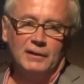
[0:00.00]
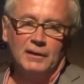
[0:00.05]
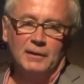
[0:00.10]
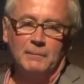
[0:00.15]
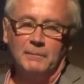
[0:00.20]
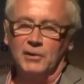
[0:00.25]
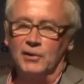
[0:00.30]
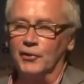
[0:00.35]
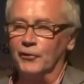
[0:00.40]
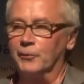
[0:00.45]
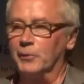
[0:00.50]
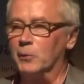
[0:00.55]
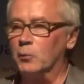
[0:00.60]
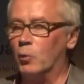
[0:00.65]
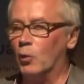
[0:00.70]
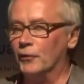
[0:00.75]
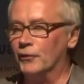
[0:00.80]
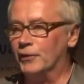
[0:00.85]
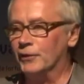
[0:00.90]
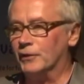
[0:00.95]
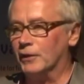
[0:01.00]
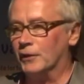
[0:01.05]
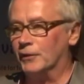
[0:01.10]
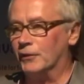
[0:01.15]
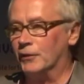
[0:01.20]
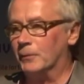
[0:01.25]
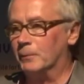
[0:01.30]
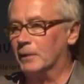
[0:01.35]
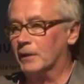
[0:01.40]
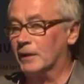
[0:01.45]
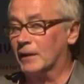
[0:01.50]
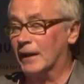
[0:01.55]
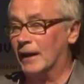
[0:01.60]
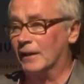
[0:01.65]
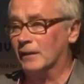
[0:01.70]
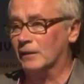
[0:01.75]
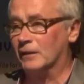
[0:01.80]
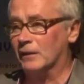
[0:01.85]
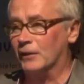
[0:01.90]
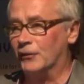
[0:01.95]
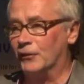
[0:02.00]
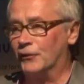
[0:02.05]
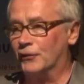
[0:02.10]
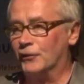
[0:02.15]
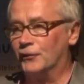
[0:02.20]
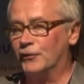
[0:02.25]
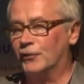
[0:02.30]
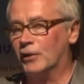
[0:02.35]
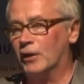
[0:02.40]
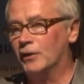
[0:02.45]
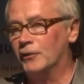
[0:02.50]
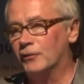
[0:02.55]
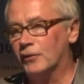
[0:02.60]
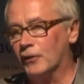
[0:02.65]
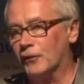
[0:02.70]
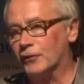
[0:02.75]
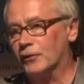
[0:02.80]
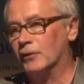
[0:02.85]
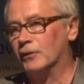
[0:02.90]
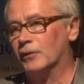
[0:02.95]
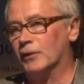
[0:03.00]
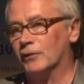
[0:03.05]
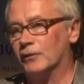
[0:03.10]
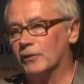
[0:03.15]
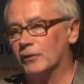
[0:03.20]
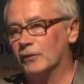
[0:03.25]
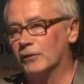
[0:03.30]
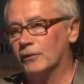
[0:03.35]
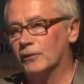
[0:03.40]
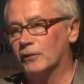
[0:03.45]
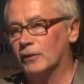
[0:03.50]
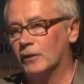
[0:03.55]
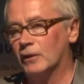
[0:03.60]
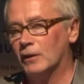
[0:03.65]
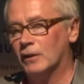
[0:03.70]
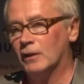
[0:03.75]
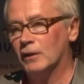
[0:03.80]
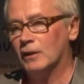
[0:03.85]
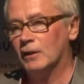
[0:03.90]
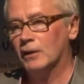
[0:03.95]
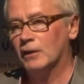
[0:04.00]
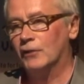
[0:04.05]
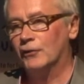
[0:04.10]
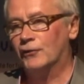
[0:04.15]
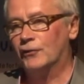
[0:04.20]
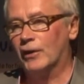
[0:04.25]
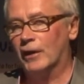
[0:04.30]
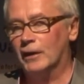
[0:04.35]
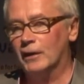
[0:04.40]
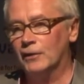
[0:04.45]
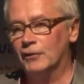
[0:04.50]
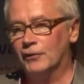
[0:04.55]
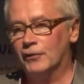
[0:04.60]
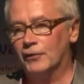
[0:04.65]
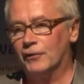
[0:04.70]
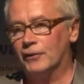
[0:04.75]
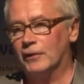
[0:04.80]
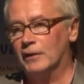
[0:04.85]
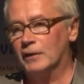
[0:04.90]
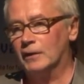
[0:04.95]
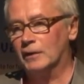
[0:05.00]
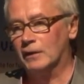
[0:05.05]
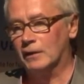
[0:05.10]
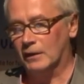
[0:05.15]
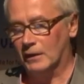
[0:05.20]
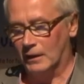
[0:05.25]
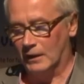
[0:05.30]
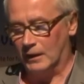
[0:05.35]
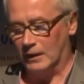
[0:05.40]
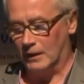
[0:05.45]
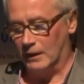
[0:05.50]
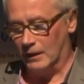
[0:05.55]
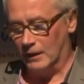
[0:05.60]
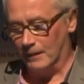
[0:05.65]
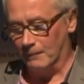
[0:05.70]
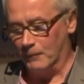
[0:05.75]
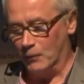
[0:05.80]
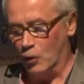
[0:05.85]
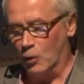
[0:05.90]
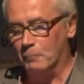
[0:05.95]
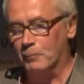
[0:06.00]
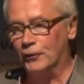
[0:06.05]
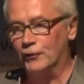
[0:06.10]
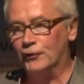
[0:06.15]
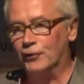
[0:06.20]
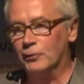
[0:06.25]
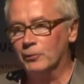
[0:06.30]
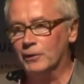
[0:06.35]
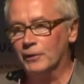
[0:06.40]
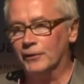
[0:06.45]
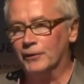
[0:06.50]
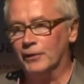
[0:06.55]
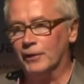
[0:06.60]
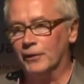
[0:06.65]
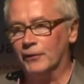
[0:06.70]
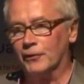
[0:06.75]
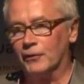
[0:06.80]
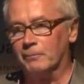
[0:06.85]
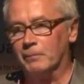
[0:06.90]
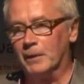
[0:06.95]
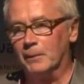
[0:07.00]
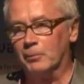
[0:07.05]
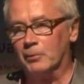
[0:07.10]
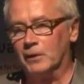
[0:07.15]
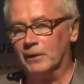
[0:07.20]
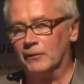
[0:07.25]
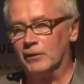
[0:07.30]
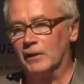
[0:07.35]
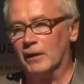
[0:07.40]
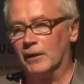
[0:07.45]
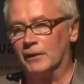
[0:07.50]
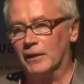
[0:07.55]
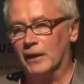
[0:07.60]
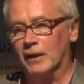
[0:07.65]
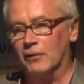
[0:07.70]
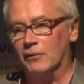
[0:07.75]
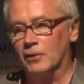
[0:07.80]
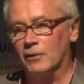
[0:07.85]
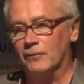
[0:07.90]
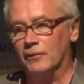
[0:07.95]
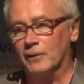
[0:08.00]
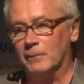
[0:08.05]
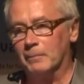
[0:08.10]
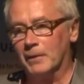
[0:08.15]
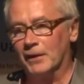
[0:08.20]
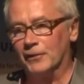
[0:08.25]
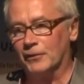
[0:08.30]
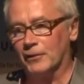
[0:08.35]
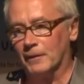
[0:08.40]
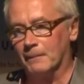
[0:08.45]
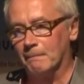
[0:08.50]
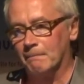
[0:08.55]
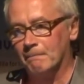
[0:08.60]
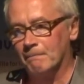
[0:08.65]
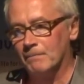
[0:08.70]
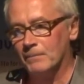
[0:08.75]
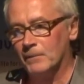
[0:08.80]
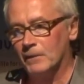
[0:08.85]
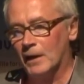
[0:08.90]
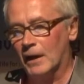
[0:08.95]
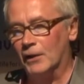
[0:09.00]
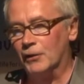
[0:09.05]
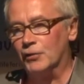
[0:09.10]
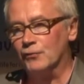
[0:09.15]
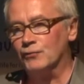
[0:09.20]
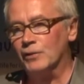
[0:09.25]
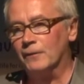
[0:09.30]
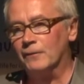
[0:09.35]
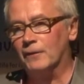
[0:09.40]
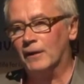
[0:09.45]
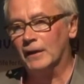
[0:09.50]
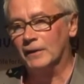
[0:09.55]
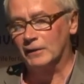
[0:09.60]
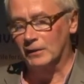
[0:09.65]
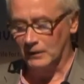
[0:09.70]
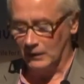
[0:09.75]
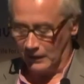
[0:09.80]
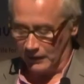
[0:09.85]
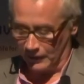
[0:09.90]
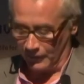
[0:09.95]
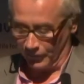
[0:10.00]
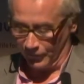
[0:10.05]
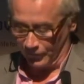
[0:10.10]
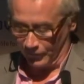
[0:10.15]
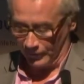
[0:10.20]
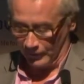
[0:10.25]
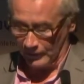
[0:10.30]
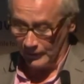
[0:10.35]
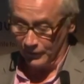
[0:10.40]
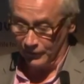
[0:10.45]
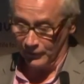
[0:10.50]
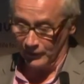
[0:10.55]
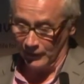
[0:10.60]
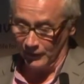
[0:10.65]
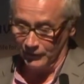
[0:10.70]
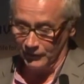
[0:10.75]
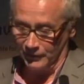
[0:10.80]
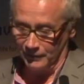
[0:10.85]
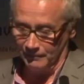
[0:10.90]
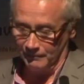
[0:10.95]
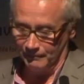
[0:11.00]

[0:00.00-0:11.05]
because we wanted it to be a catalyst to change those conditions, change the opportunities of people living in that area for the better, and to revitalize East London.